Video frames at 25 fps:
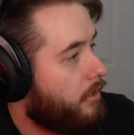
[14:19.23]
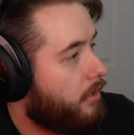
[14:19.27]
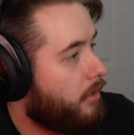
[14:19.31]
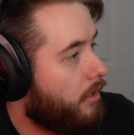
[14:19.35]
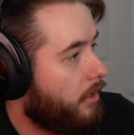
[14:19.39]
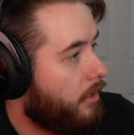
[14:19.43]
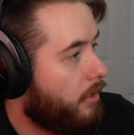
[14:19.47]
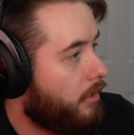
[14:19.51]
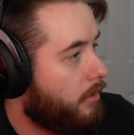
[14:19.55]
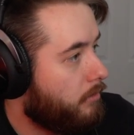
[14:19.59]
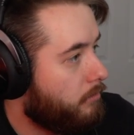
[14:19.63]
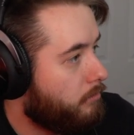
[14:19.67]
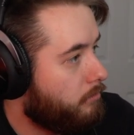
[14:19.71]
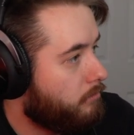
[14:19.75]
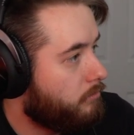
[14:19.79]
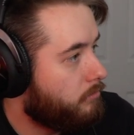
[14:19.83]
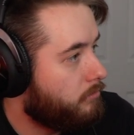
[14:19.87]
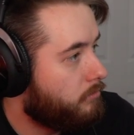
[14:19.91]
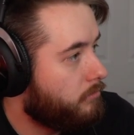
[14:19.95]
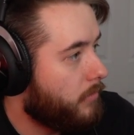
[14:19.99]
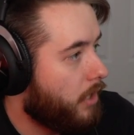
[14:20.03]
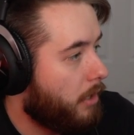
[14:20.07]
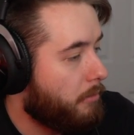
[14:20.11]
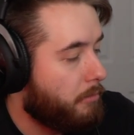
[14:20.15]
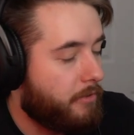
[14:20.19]
Um,
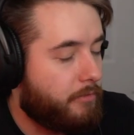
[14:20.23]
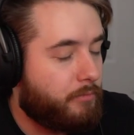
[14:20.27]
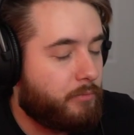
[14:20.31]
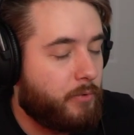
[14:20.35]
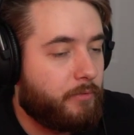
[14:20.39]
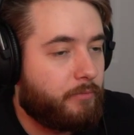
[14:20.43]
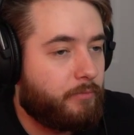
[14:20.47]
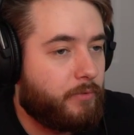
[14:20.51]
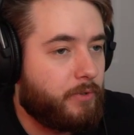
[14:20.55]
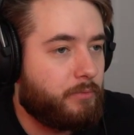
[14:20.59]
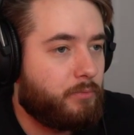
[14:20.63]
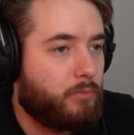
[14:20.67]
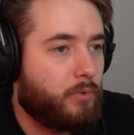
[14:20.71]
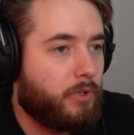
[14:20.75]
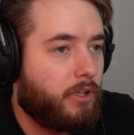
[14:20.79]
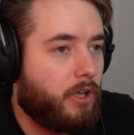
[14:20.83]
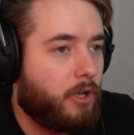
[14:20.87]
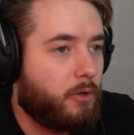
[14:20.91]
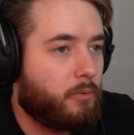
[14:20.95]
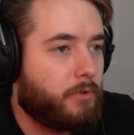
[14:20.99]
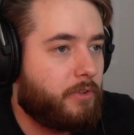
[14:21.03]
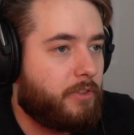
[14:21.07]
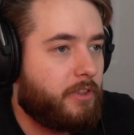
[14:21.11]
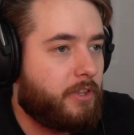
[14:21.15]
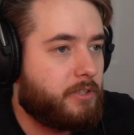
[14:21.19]
and we've, we've, we,
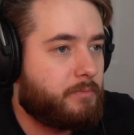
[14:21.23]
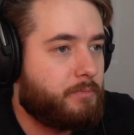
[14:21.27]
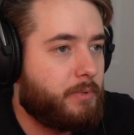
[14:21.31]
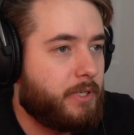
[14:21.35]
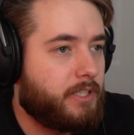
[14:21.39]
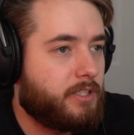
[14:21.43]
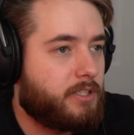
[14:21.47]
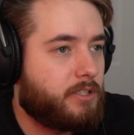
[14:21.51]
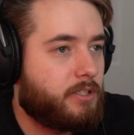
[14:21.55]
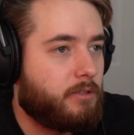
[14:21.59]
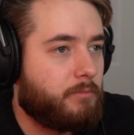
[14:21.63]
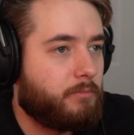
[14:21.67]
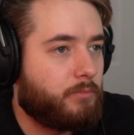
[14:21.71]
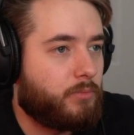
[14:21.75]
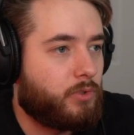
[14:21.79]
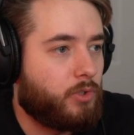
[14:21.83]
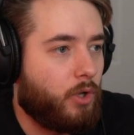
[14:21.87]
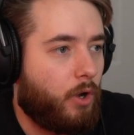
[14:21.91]
like there's been some